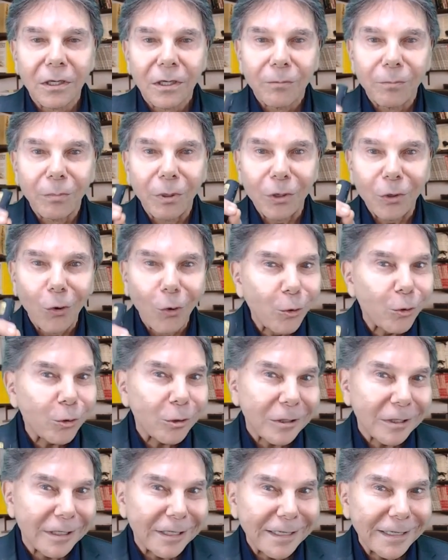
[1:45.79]
but
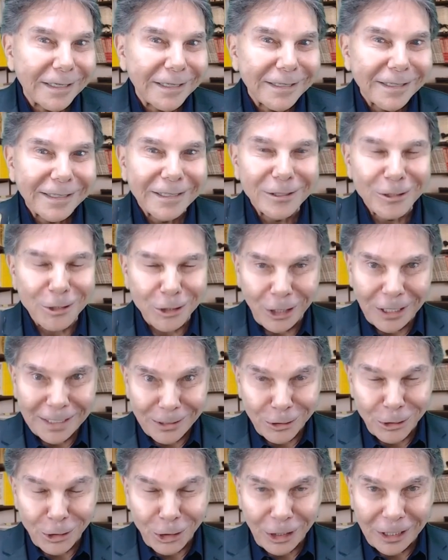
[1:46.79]
only
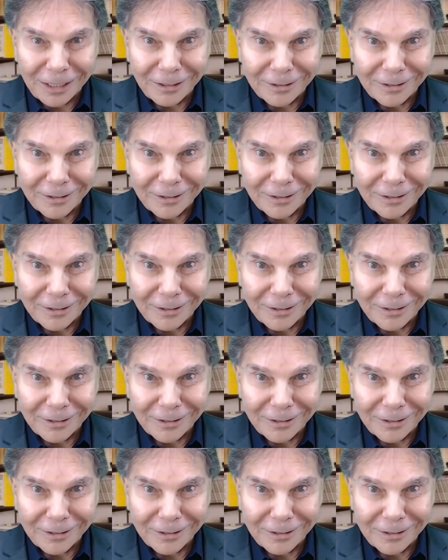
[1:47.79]
changing